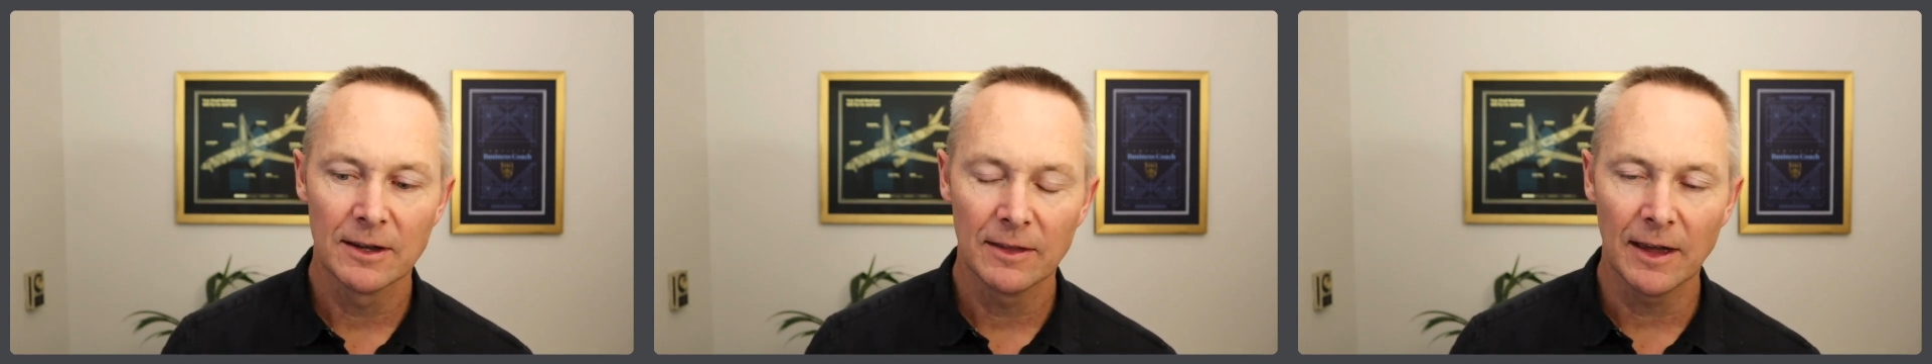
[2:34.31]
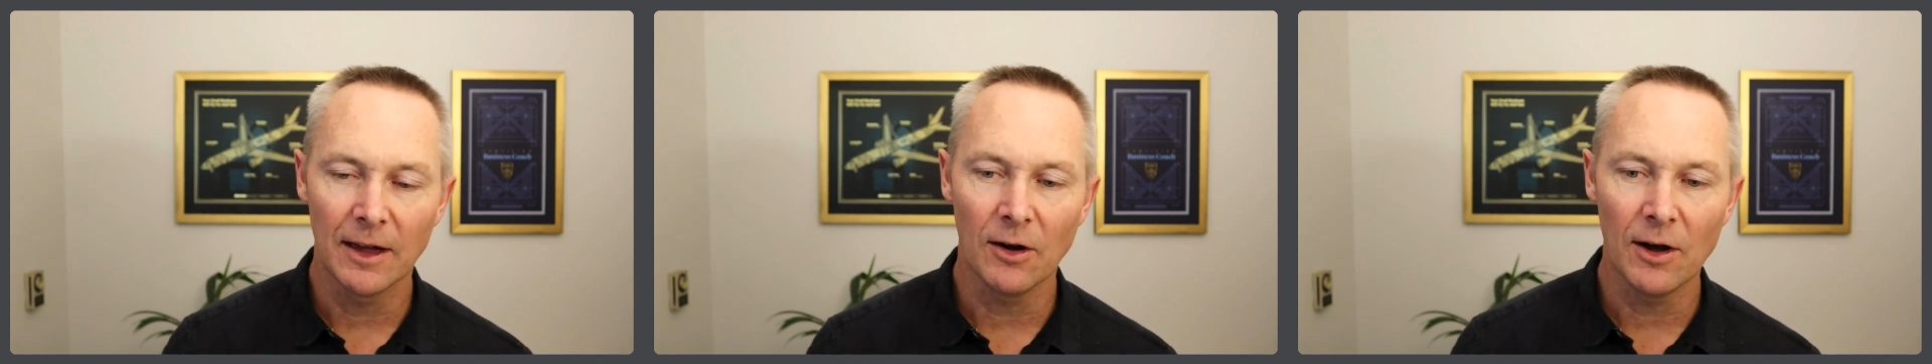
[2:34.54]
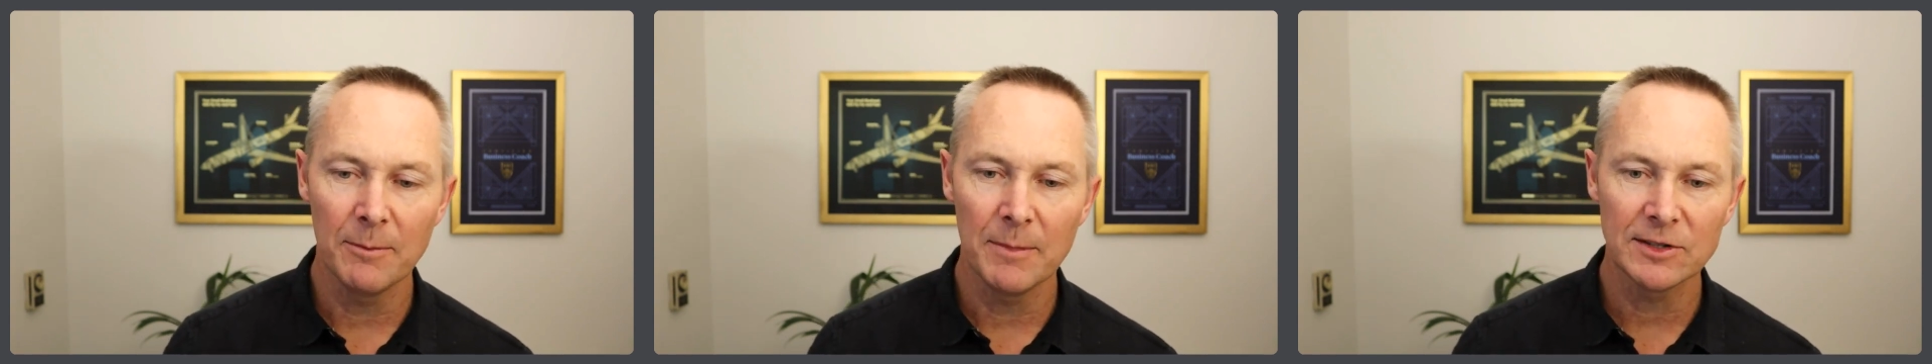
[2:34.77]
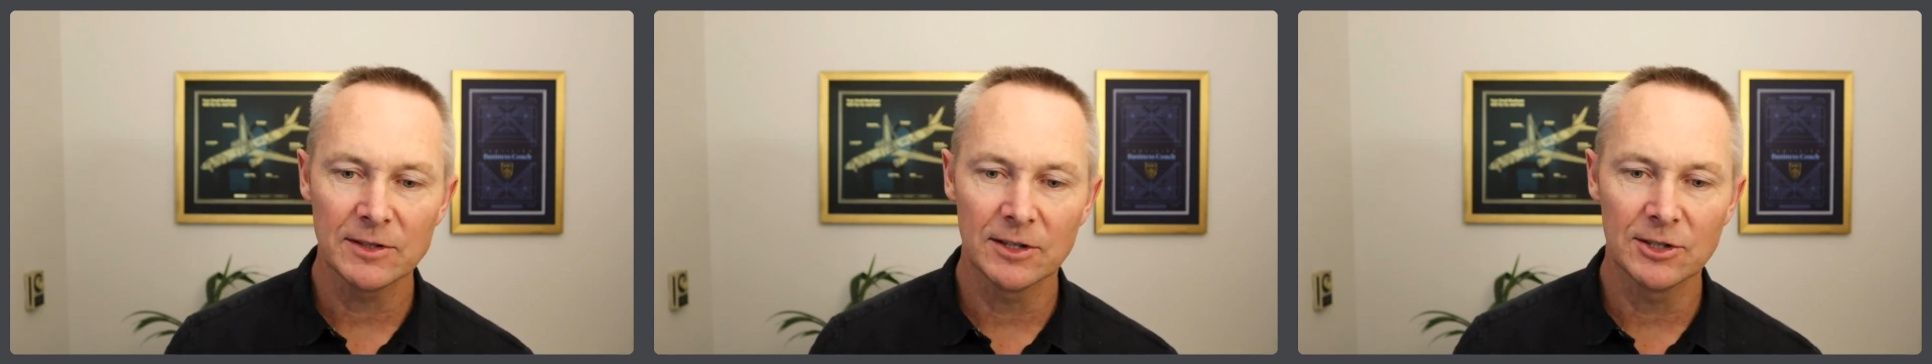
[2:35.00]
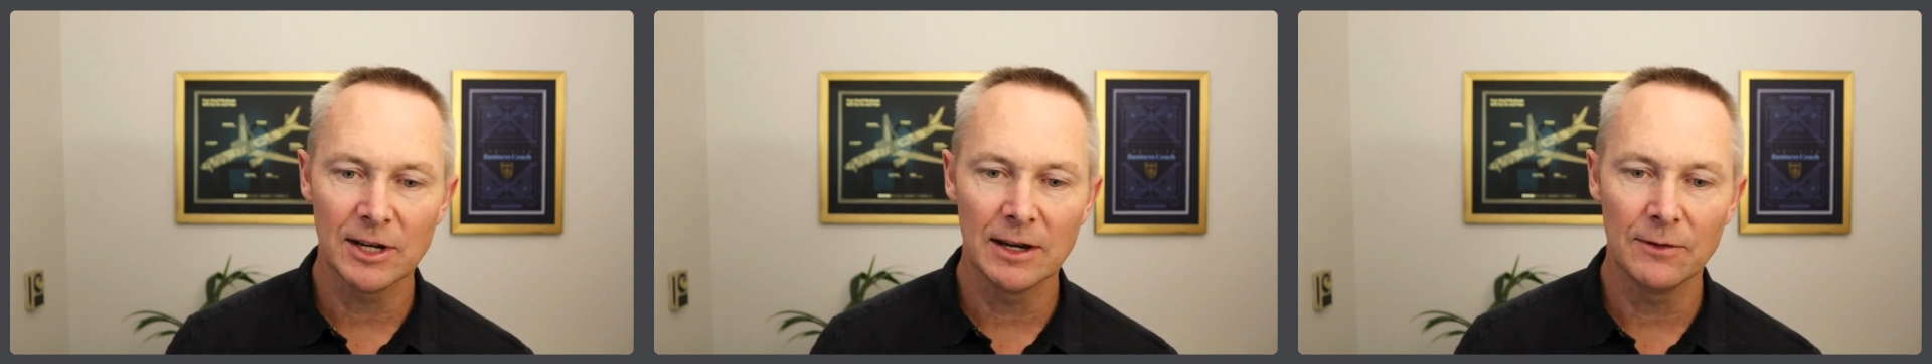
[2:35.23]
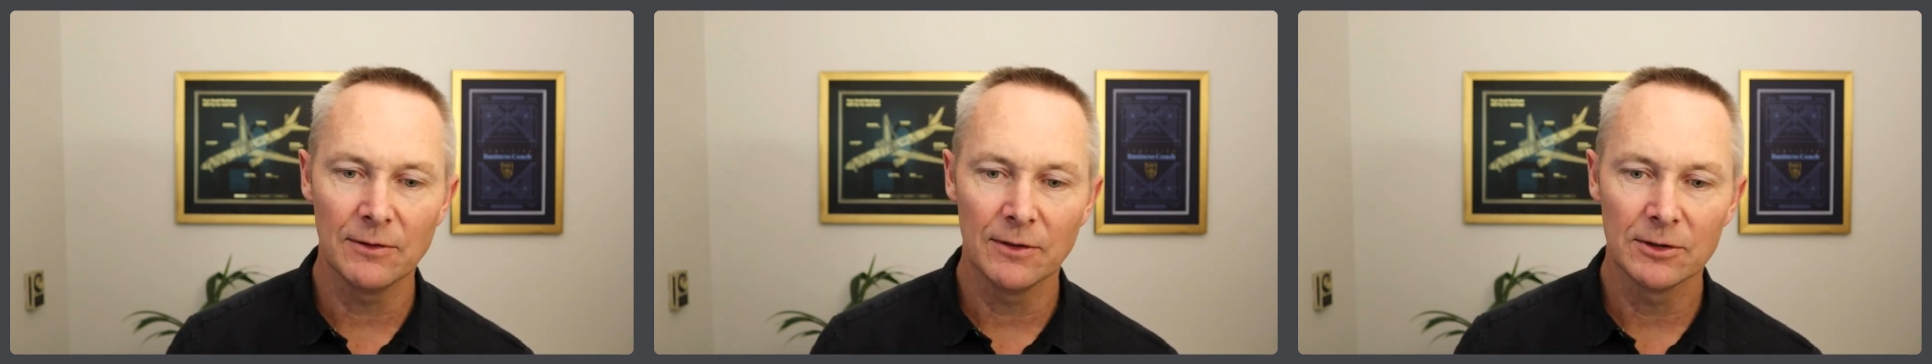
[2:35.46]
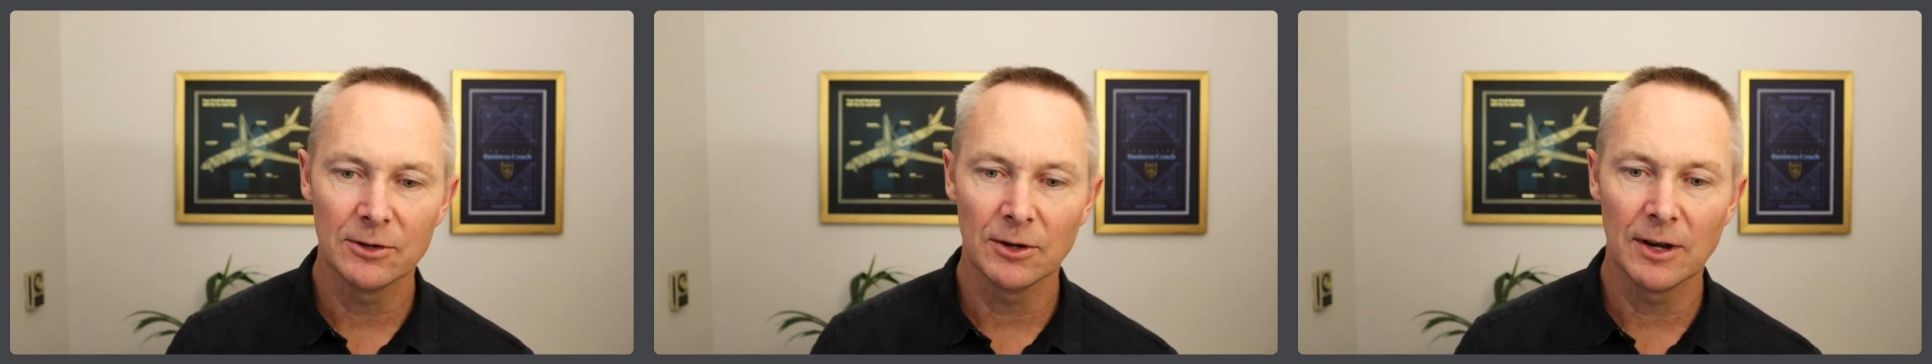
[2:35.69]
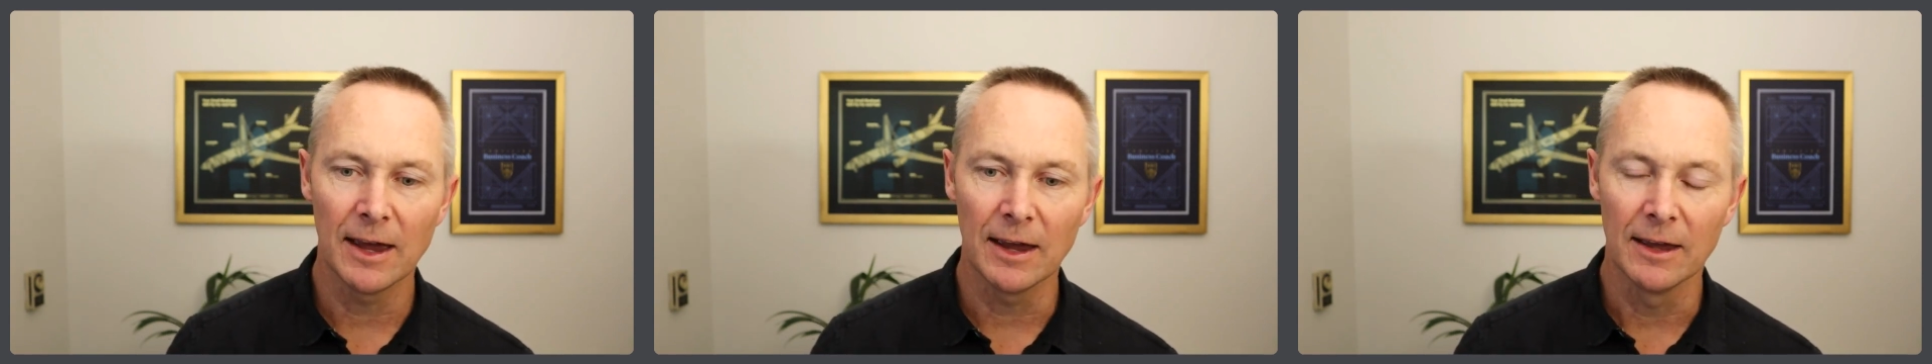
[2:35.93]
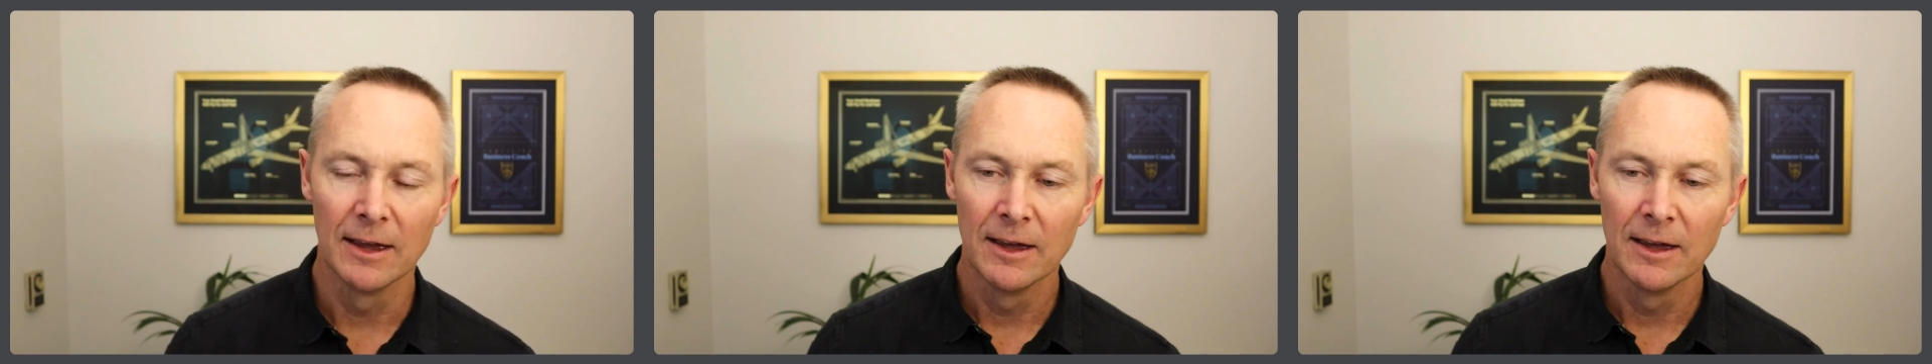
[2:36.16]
that I must achieve today?